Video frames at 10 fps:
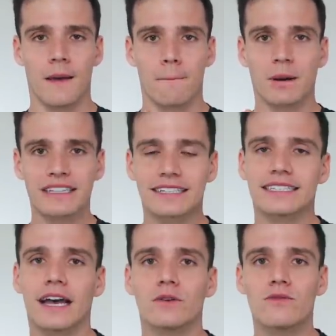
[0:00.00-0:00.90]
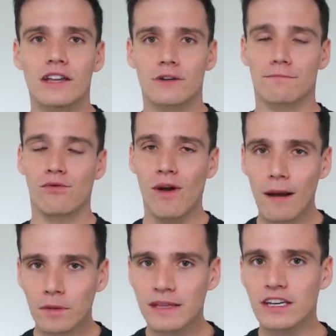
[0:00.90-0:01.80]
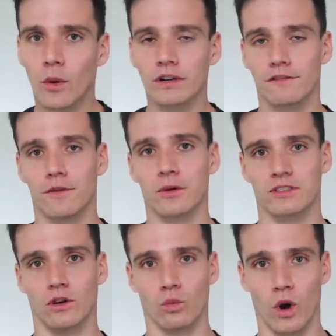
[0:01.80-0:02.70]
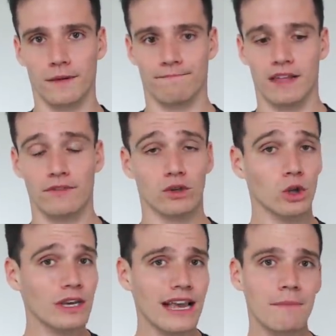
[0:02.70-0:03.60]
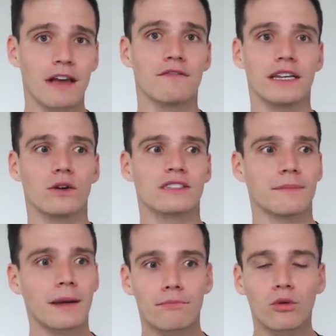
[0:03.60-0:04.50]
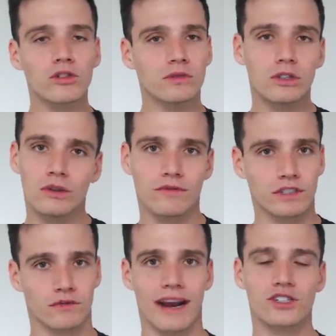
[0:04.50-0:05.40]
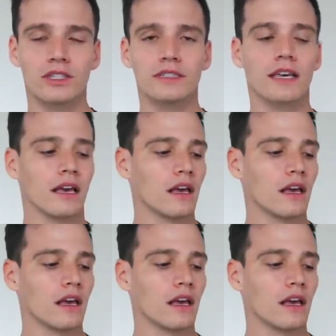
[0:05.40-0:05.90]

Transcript: But it's to tell you that you're probably going to focus on one. And if you're looking at my videos, they might pull you in 2 different directions.